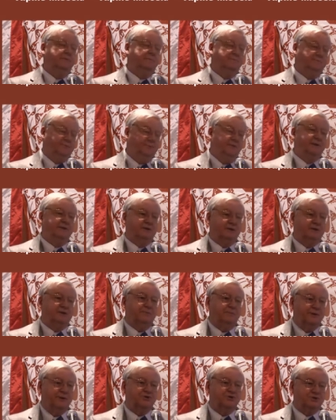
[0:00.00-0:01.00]
they're ending the
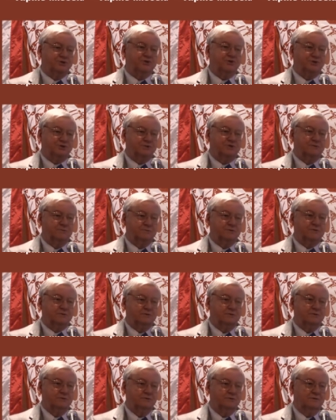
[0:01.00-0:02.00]
pension
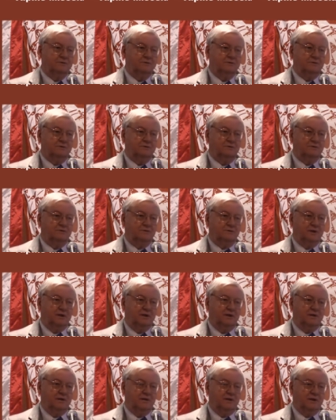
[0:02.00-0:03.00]
systems.
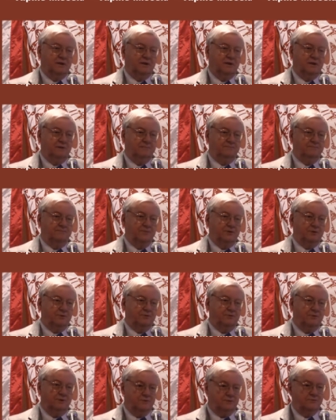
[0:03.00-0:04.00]
Okay, um, they're
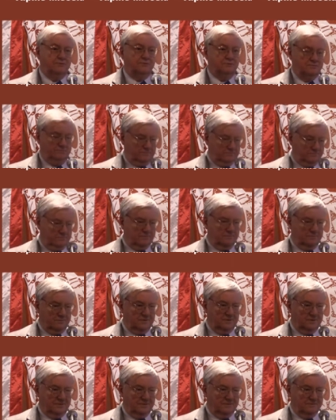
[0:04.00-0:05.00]
going to,
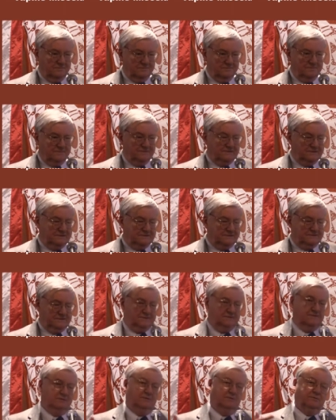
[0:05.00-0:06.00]
uh,
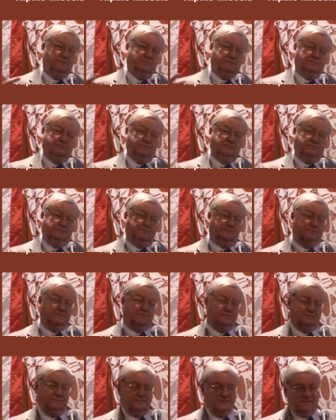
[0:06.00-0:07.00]
you know,
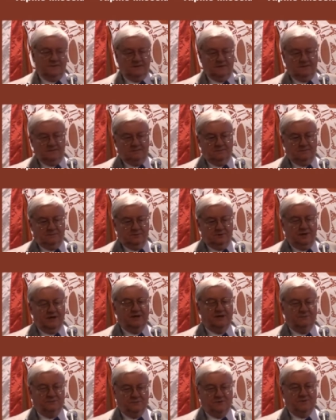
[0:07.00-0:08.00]
where they
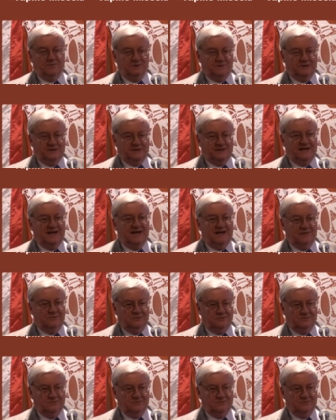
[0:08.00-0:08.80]
give you the money now.